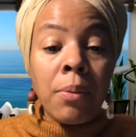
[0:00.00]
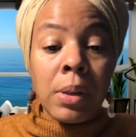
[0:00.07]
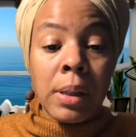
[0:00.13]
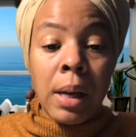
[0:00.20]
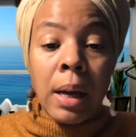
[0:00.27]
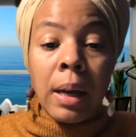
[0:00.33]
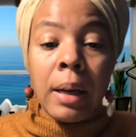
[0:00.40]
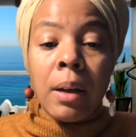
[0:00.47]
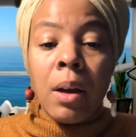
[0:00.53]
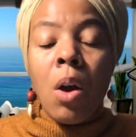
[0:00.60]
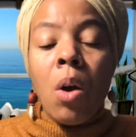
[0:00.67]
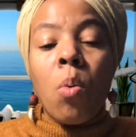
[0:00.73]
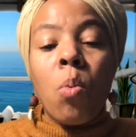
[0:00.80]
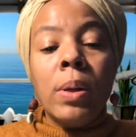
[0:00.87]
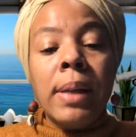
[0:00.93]
reside,
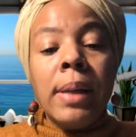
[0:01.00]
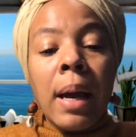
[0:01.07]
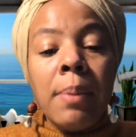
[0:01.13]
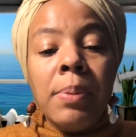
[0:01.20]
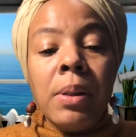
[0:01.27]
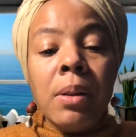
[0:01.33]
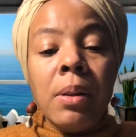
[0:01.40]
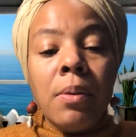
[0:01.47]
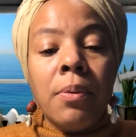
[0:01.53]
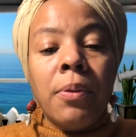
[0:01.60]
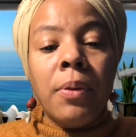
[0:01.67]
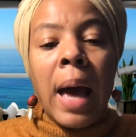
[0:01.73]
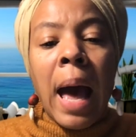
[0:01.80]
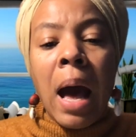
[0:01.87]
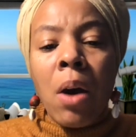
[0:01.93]
what types of
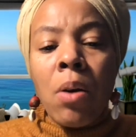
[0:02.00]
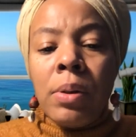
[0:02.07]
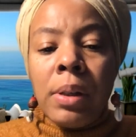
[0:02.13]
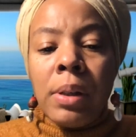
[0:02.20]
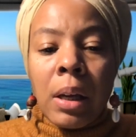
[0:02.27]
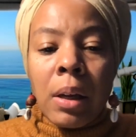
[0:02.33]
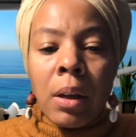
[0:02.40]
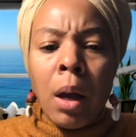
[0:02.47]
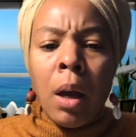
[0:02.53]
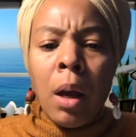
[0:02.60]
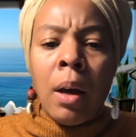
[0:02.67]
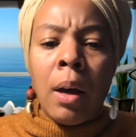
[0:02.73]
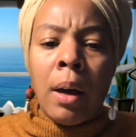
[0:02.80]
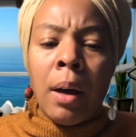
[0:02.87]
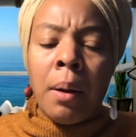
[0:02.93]
housing
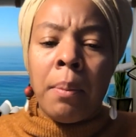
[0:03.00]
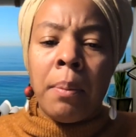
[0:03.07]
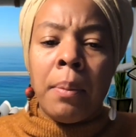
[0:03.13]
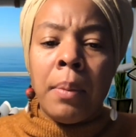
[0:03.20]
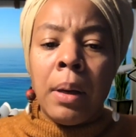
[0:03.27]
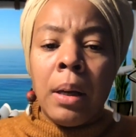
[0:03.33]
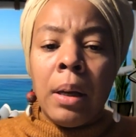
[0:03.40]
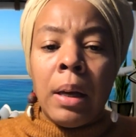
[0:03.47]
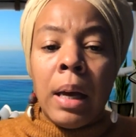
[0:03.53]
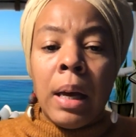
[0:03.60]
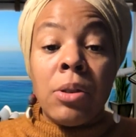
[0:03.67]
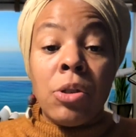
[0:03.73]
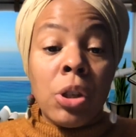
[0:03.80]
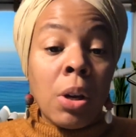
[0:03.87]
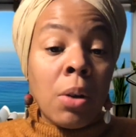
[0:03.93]
and
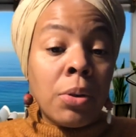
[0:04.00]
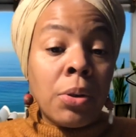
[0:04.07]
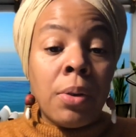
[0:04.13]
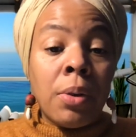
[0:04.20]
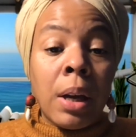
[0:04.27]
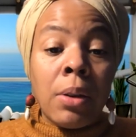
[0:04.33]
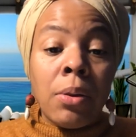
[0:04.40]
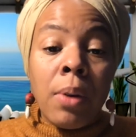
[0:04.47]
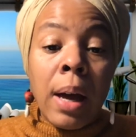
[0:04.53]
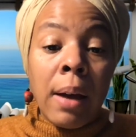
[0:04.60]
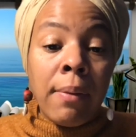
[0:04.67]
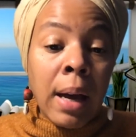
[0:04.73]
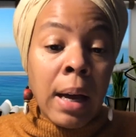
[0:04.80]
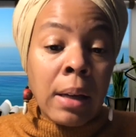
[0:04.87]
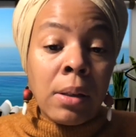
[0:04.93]
shelter that you
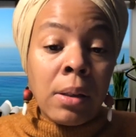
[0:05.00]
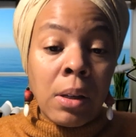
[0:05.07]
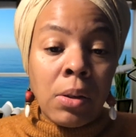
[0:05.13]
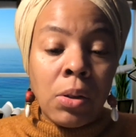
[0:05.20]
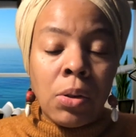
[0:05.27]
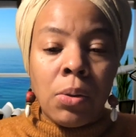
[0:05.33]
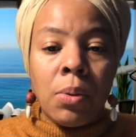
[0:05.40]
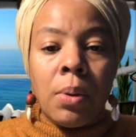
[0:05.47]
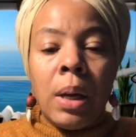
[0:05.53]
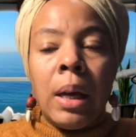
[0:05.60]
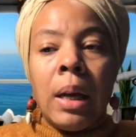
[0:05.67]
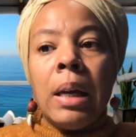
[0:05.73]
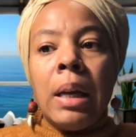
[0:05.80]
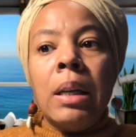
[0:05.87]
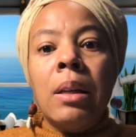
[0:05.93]
have access to.
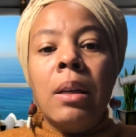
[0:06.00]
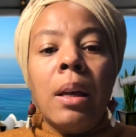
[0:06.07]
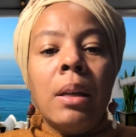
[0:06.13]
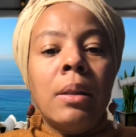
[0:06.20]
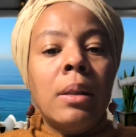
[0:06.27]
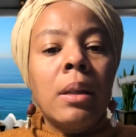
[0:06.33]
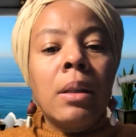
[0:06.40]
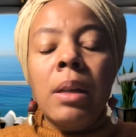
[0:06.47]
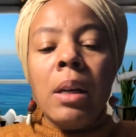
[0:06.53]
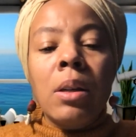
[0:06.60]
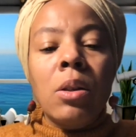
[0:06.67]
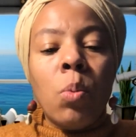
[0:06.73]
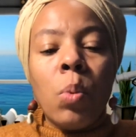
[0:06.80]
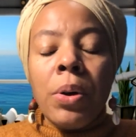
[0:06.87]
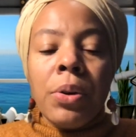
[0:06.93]
It
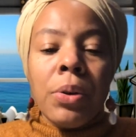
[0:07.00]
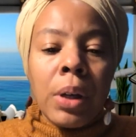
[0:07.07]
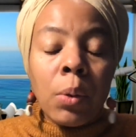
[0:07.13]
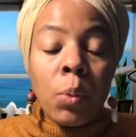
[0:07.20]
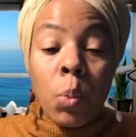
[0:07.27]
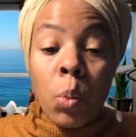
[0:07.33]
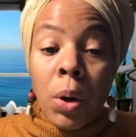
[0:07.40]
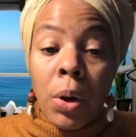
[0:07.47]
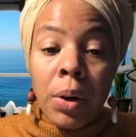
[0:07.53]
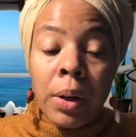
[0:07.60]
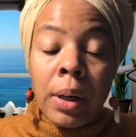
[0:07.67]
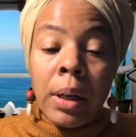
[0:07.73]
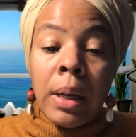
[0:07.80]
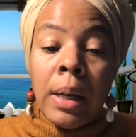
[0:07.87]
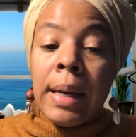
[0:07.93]
dictates where you can
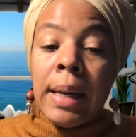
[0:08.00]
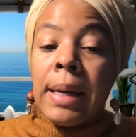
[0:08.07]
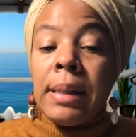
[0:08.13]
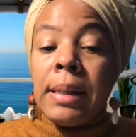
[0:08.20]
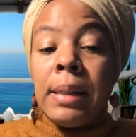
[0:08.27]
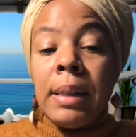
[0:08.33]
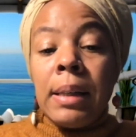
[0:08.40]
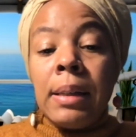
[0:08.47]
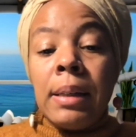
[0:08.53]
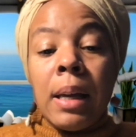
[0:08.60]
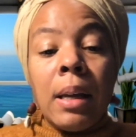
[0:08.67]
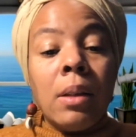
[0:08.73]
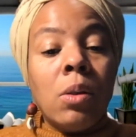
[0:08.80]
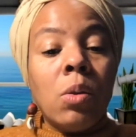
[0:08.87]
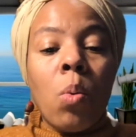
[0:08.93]
work. It
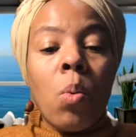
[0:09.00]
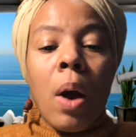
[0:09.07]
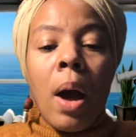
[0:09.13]
dictates,